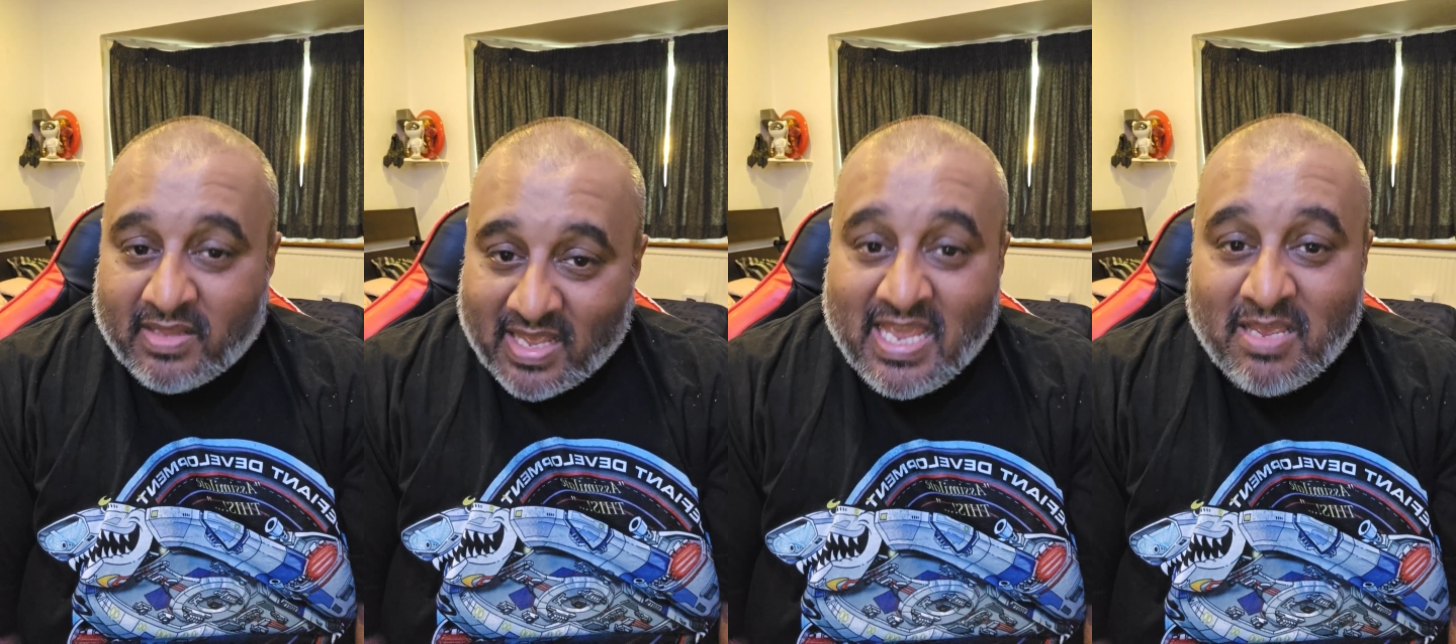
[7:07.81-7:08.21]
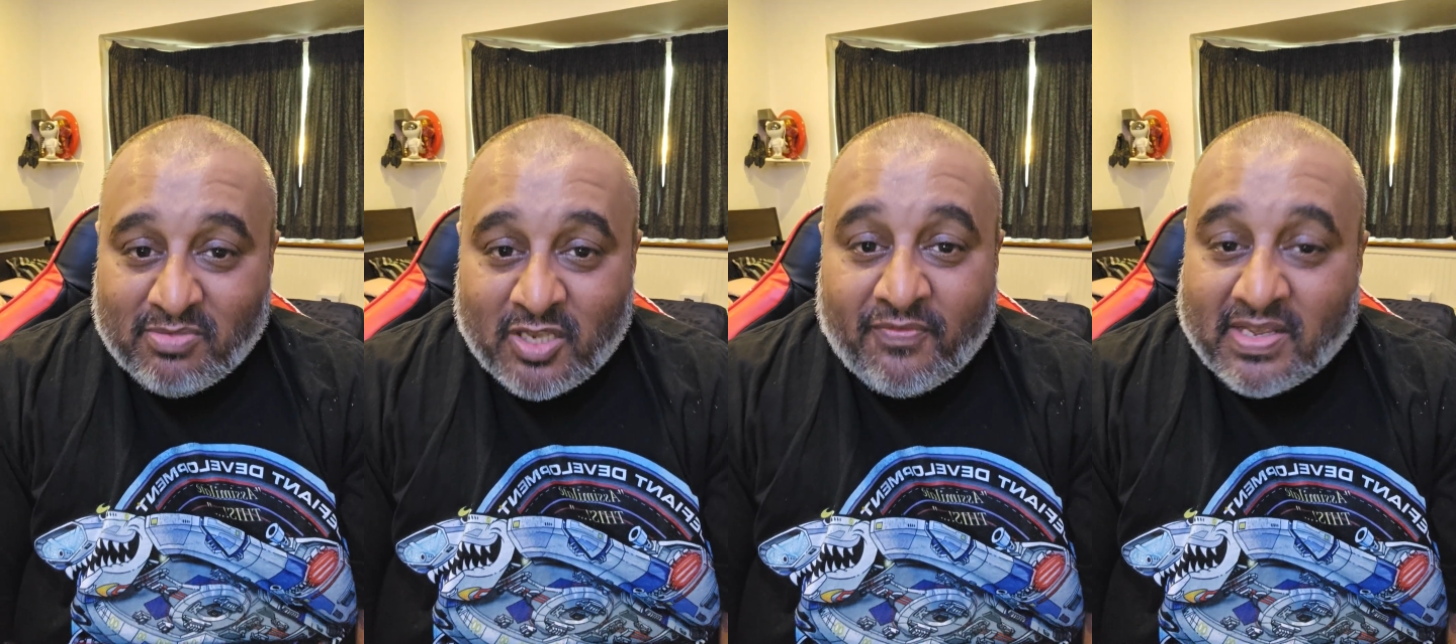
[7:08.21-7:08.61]
that he
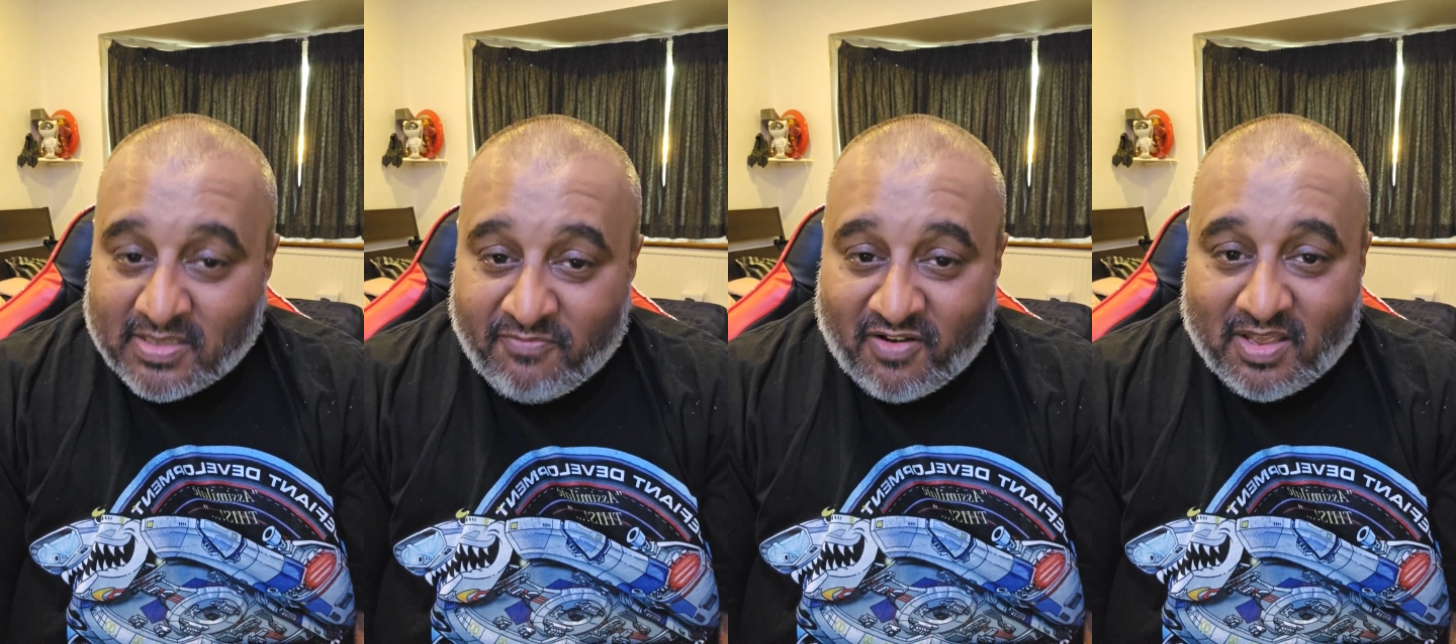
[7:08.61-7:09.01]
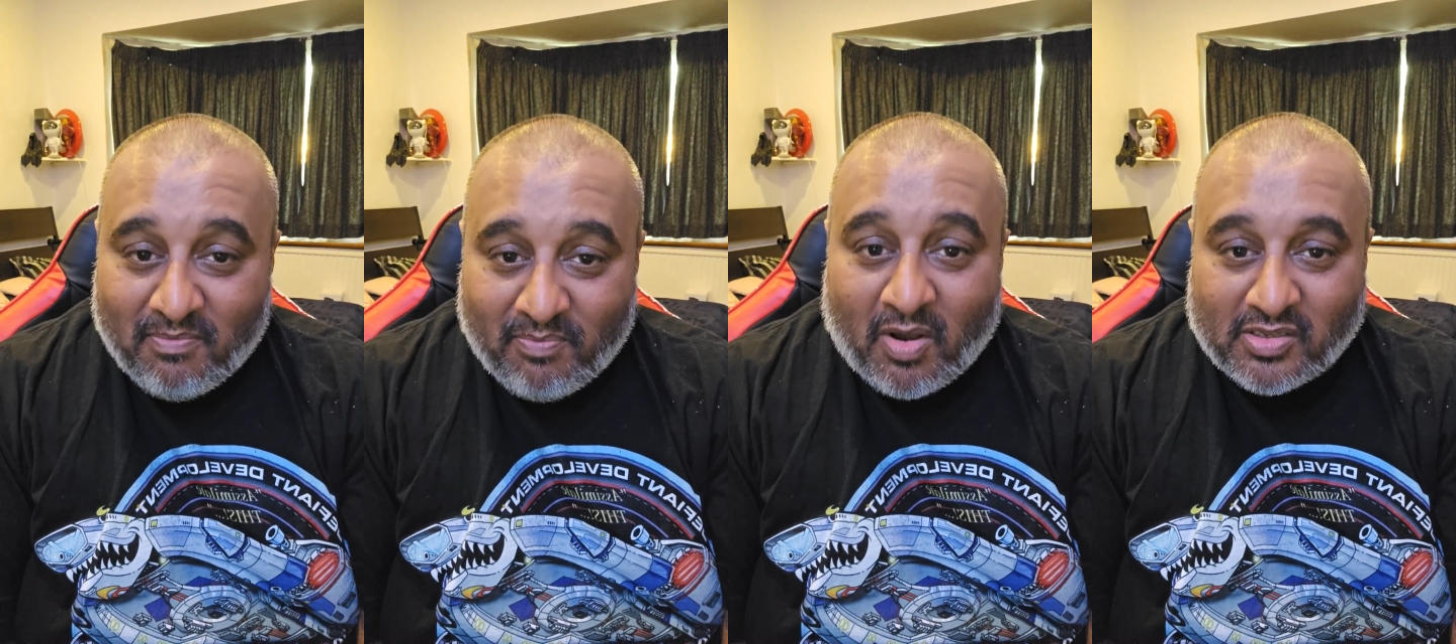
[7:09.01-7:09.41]
himself is a
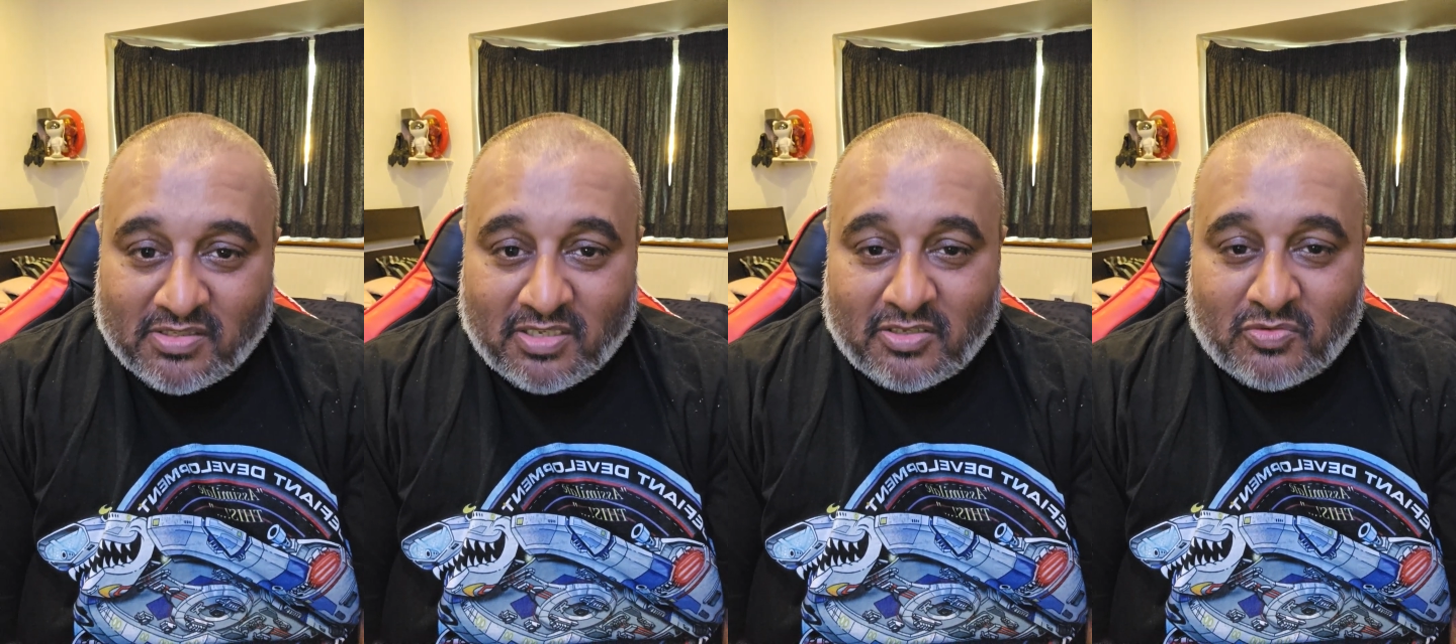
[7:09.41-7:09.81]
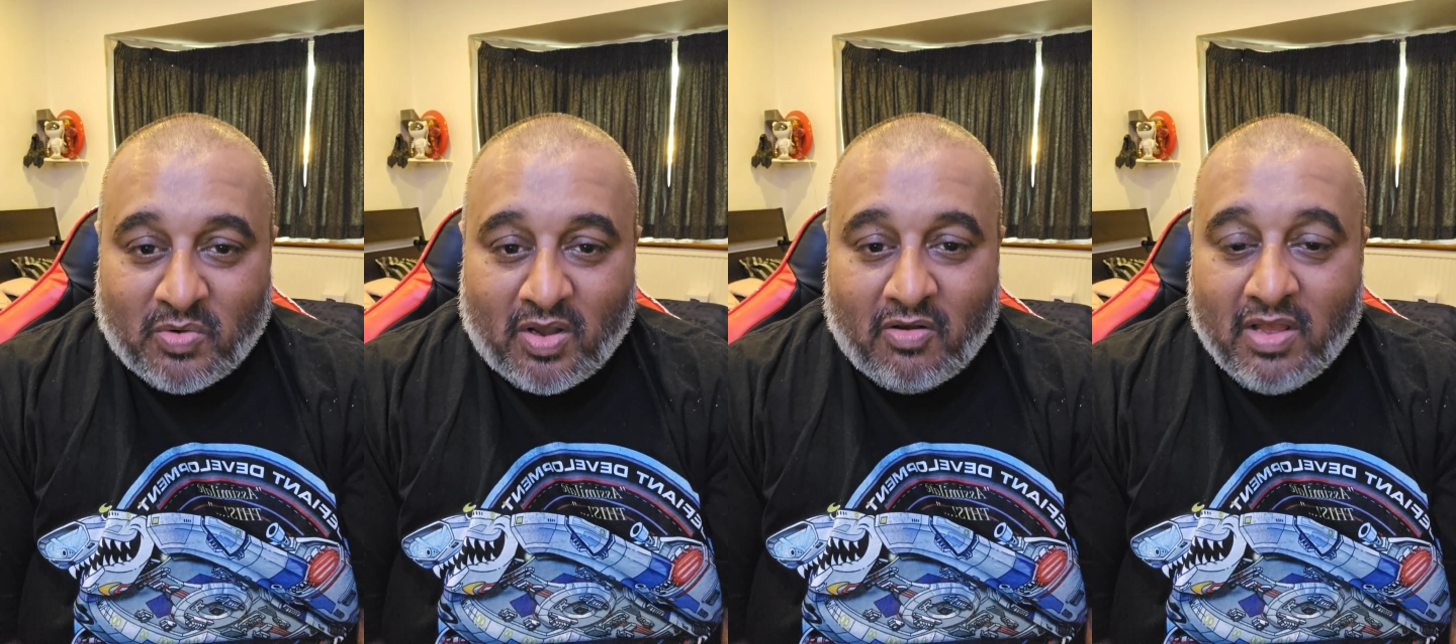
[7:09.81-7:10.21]
fucking bastard as
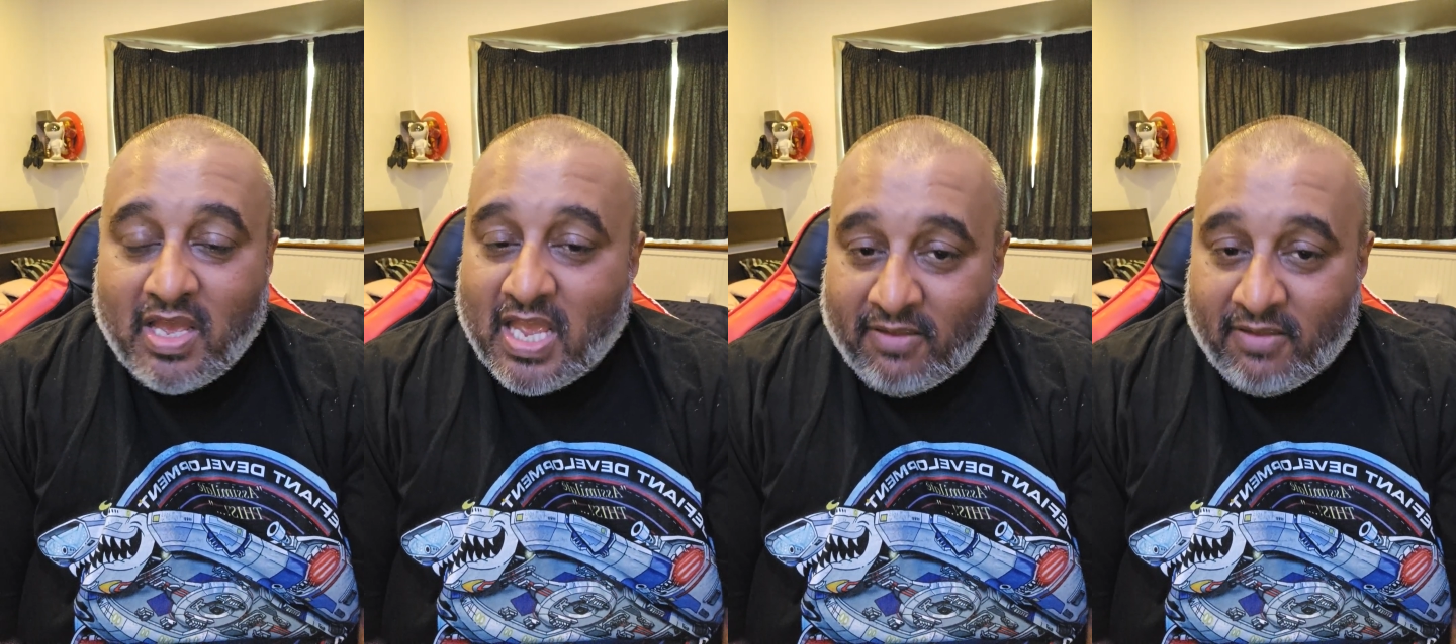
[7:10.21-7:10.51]
well.